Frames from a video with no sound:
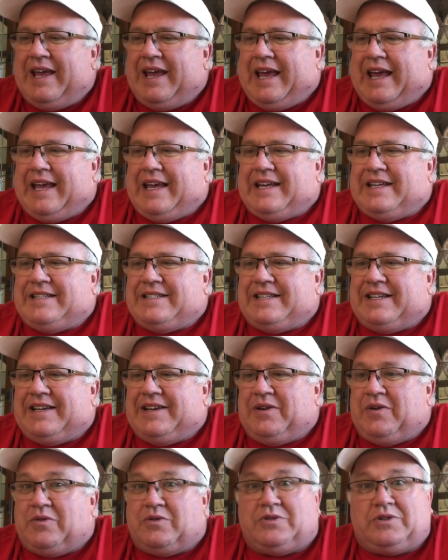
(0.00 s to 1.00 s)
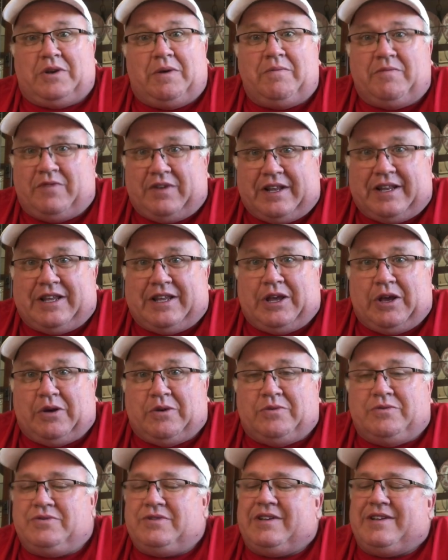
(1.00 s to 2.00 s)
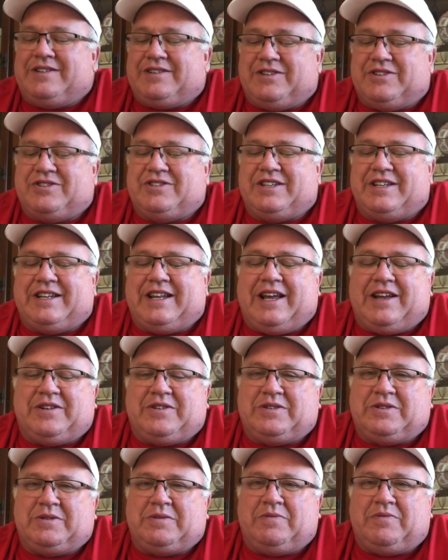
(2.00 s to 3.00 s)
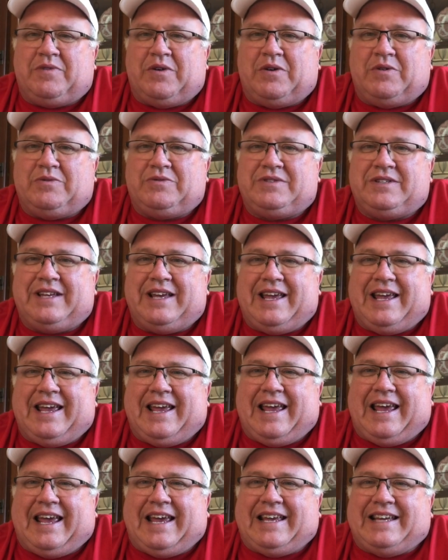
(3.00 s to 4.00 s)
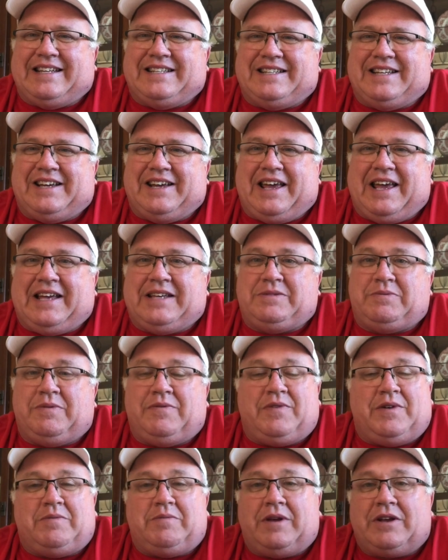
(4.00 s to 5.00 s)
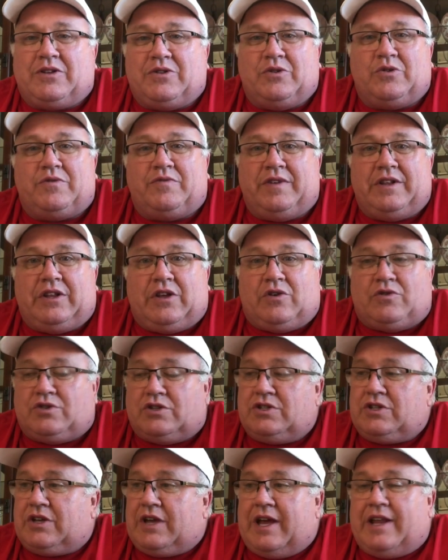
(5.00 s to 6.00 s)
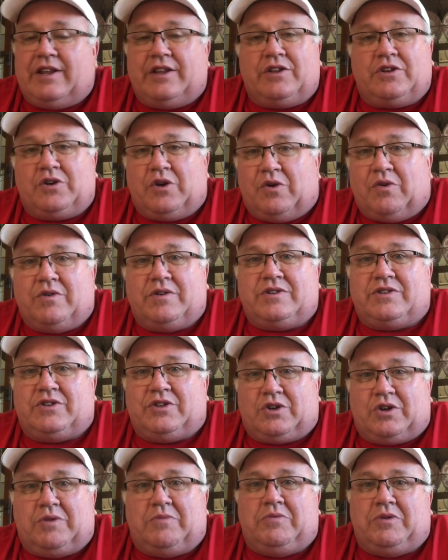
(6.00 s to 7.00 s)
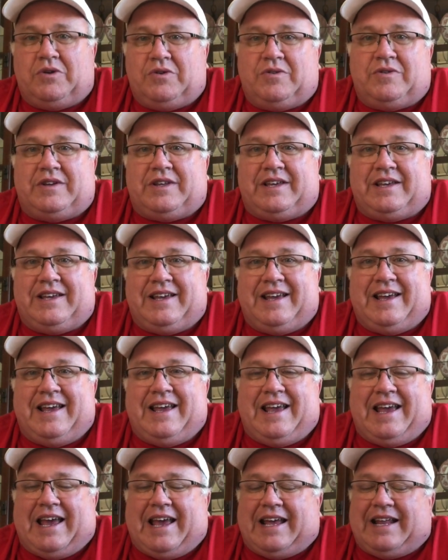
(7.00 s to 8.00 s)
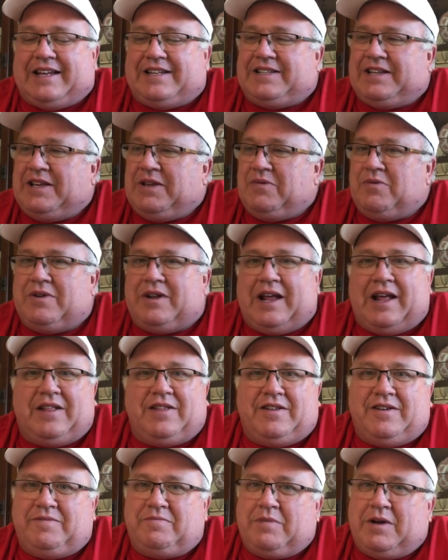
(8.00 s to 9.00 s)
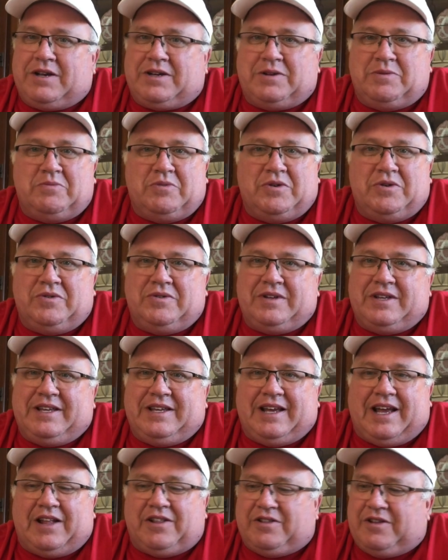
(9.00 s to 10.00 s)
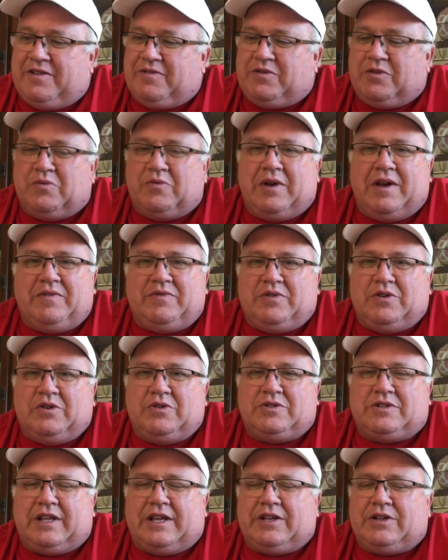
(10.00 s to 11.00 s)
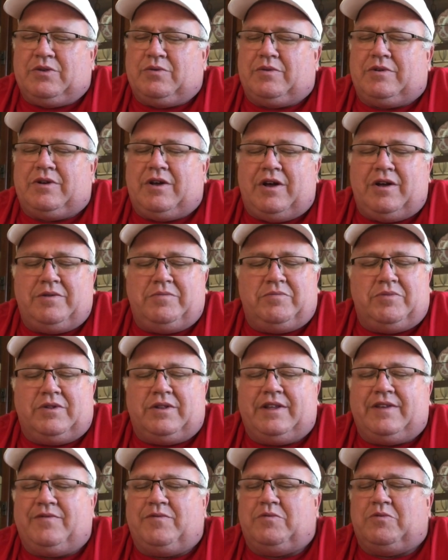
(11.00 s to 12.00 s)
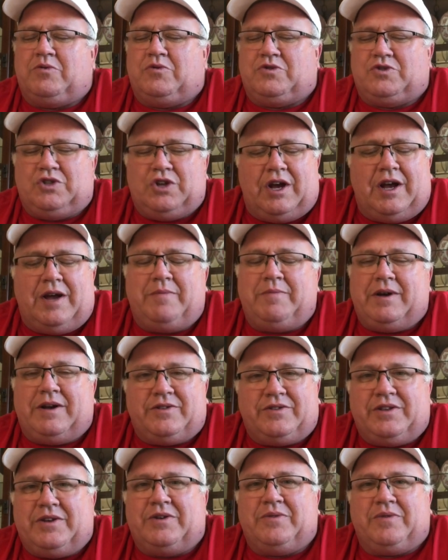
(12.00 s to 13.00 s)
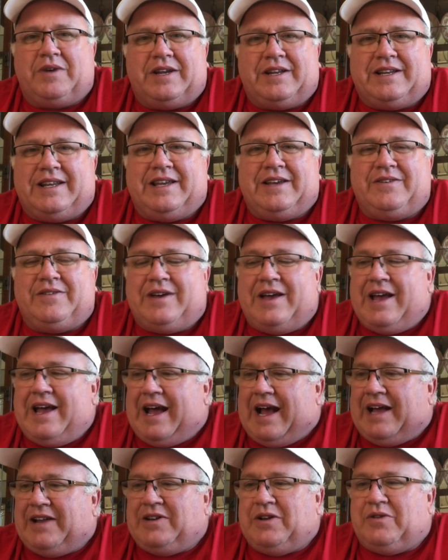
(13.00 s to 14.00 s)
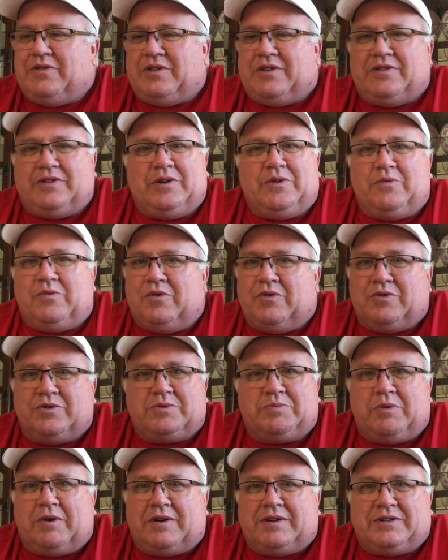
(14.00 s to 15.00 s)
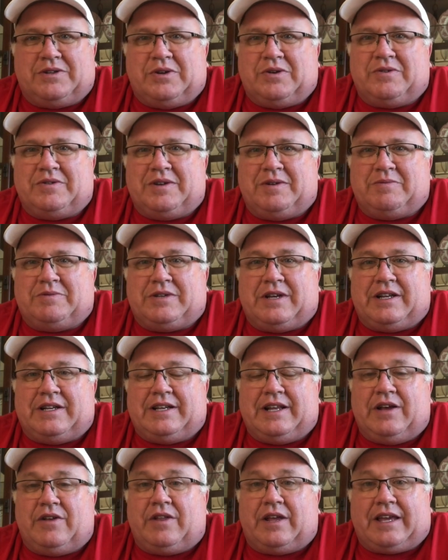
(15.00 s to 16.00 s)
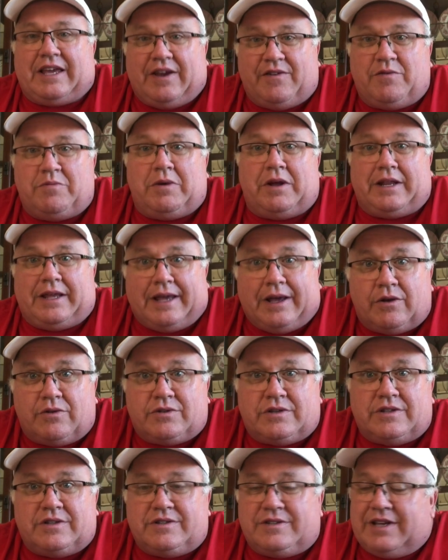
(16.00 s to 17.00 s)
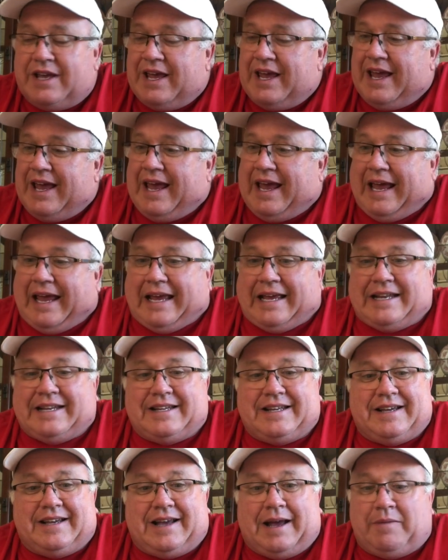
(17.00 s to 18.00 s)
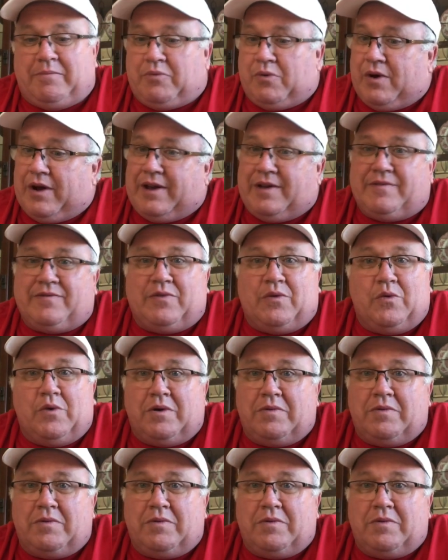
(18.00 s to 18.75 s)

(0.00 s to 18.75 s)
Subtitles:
or some videos to send out to some folks, and asked me if I'd make a little video just to kind of encourage the community. And I tell you what, I love my community. I love the Refuge. They do an unbelievable job out there right now. I know that their world's probably turned upside down like everybody else's, and I'm praying for